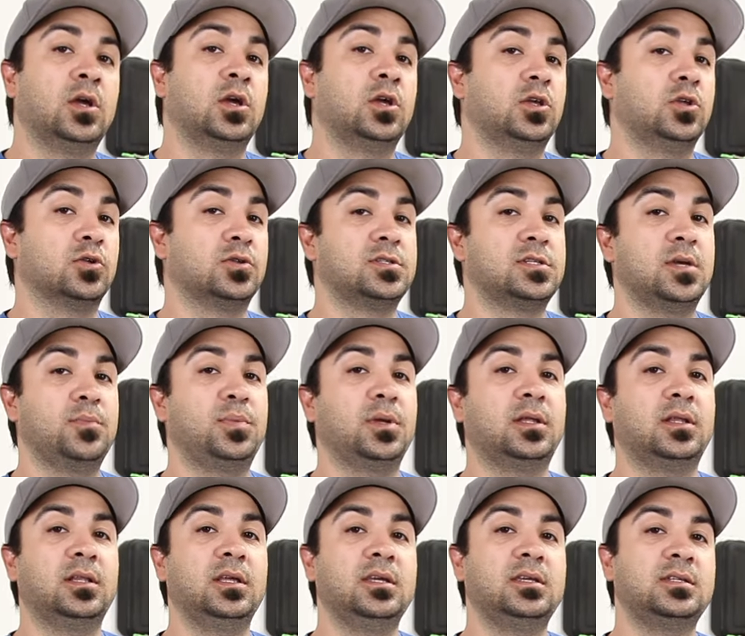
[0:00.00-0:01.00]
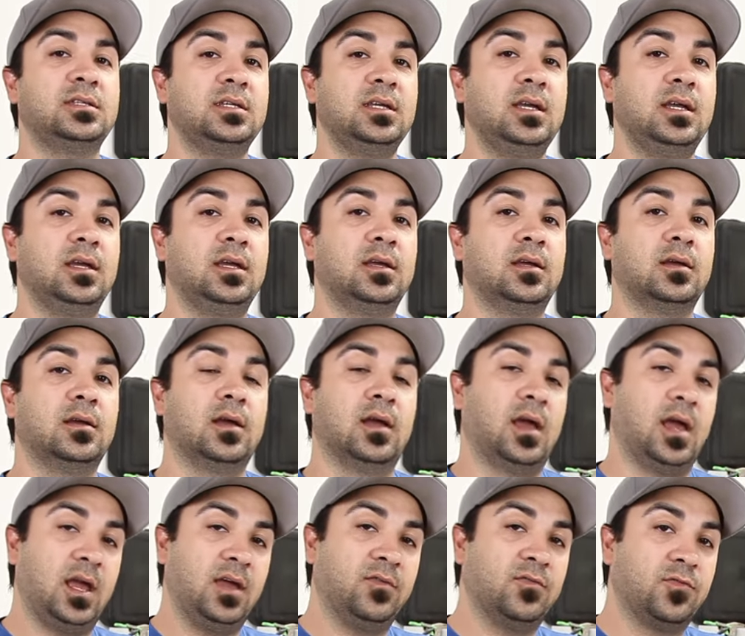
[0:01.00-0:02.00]
you'll typically see
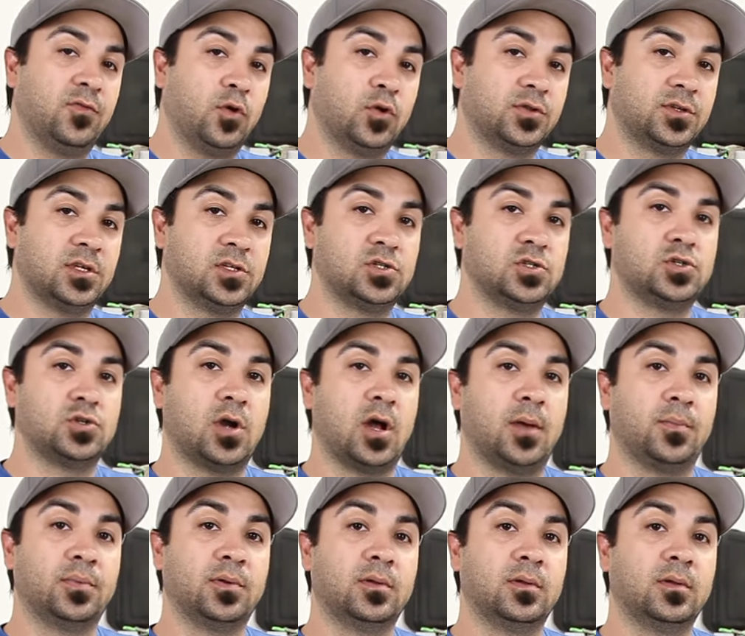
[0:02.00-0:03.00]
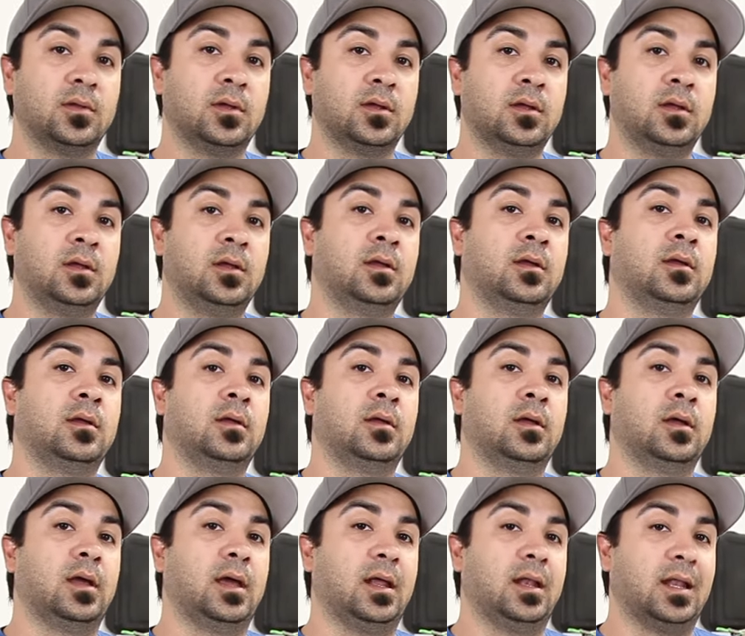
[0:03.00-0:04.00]
a voltage drop.
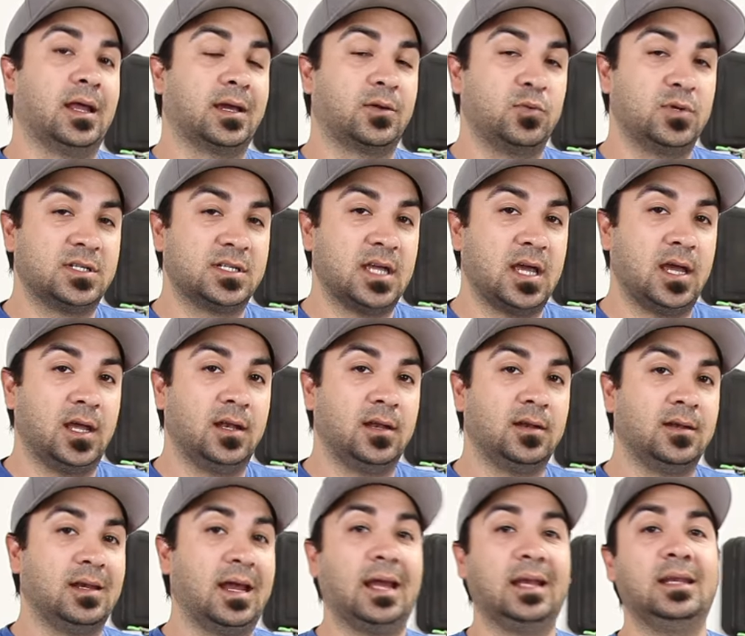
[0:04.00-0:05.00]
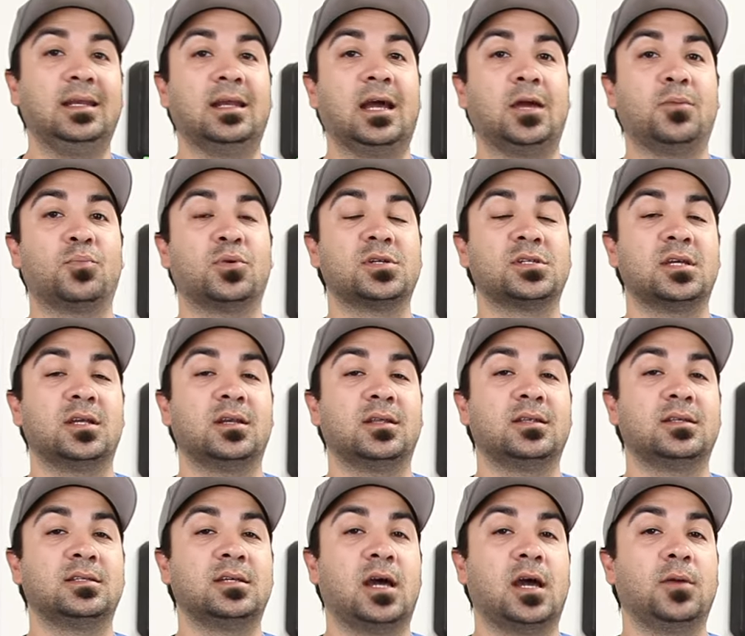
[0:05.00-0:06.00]
And like we said, ninety-nine percent of
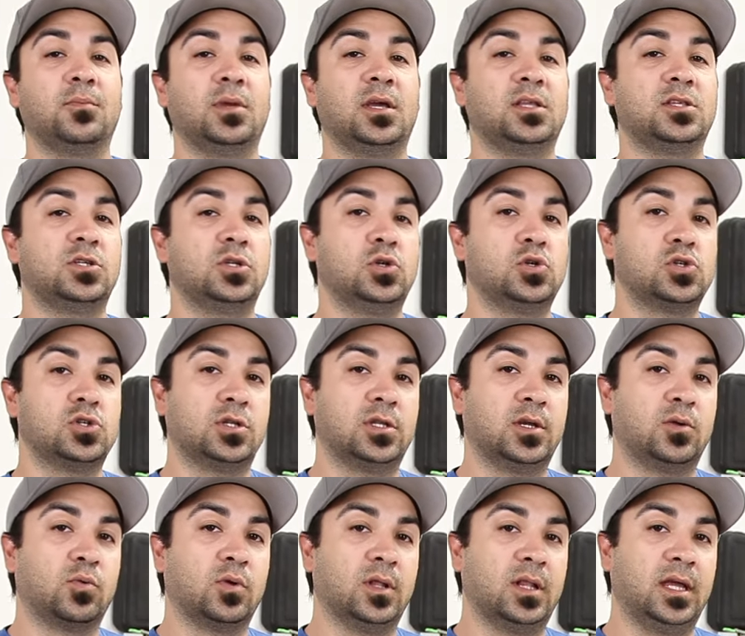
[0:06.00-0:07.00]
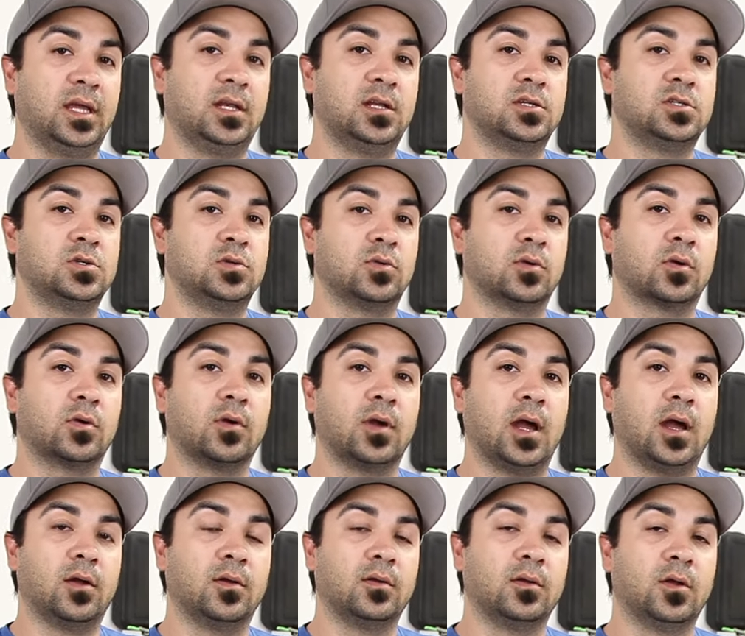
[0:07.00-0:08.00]
the time, it's usually related to a
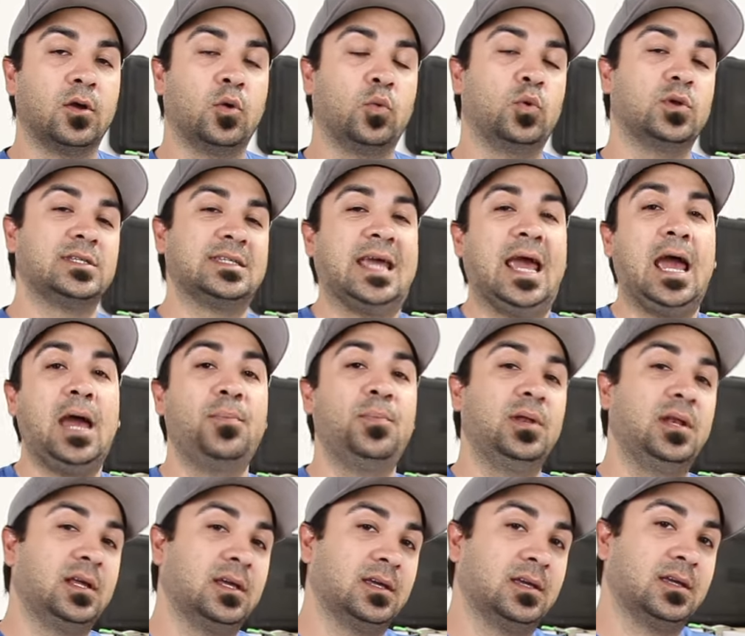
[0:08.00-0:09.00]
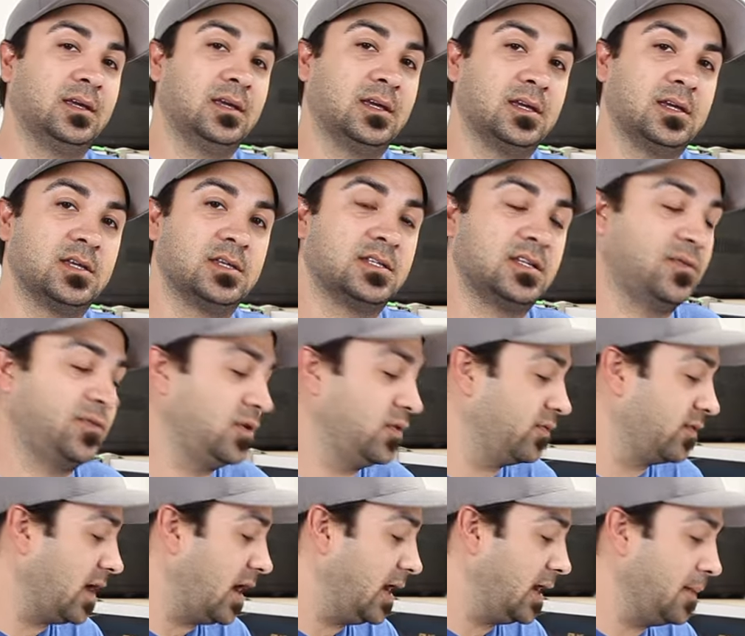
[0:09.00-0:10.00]
ground. What's happening is if
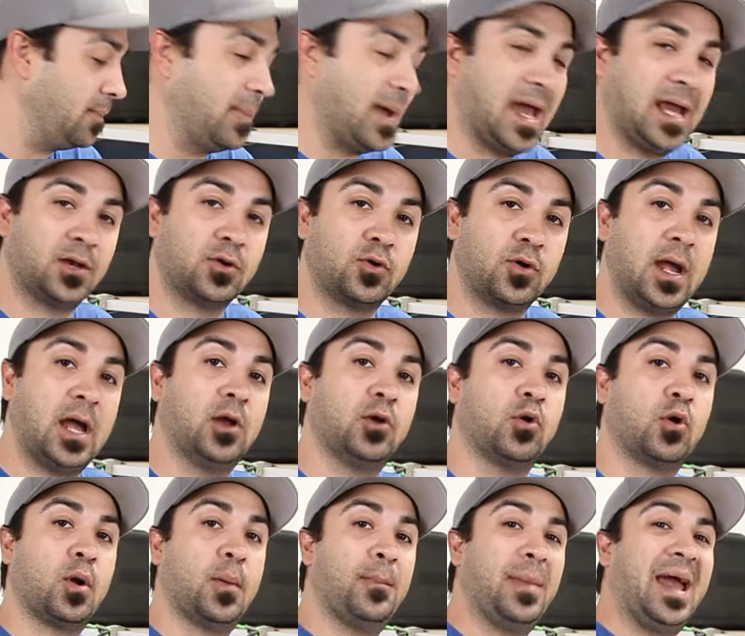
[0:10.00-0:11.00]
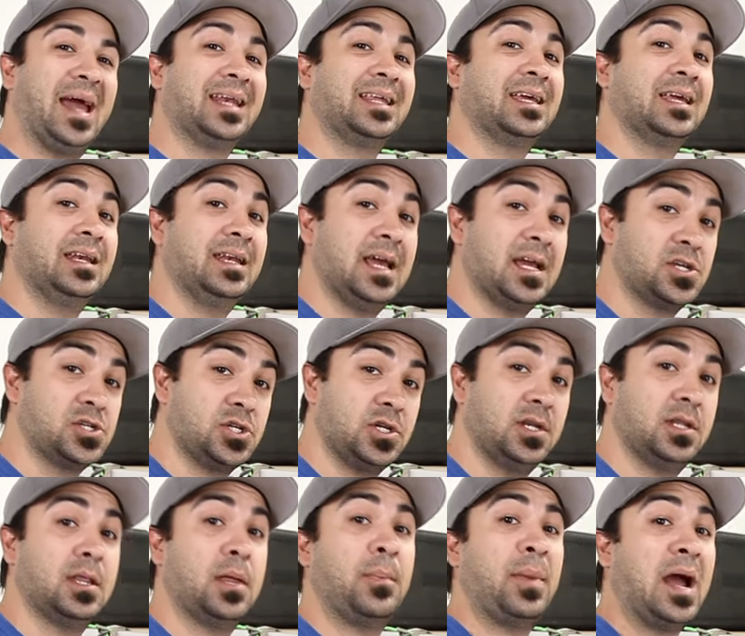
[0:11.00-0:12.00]
you've got a bad ground or a bad connection
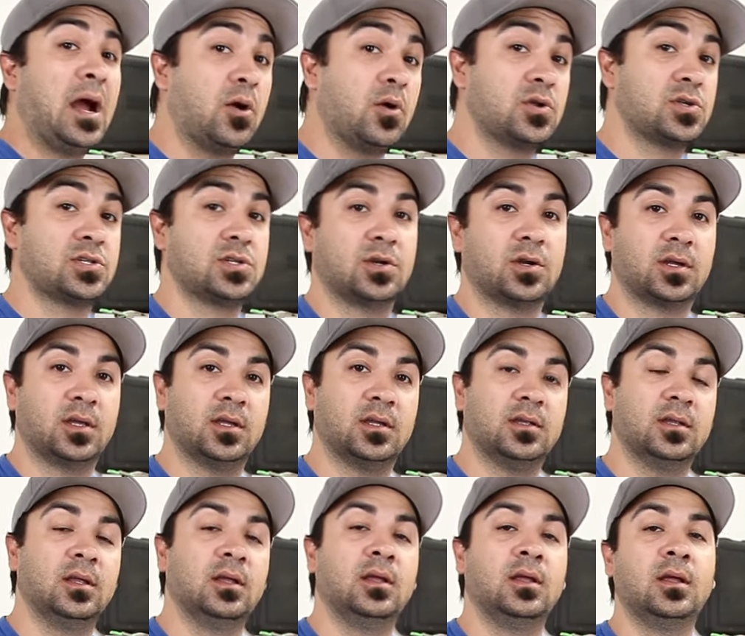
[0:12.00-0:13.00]
in the power circuit,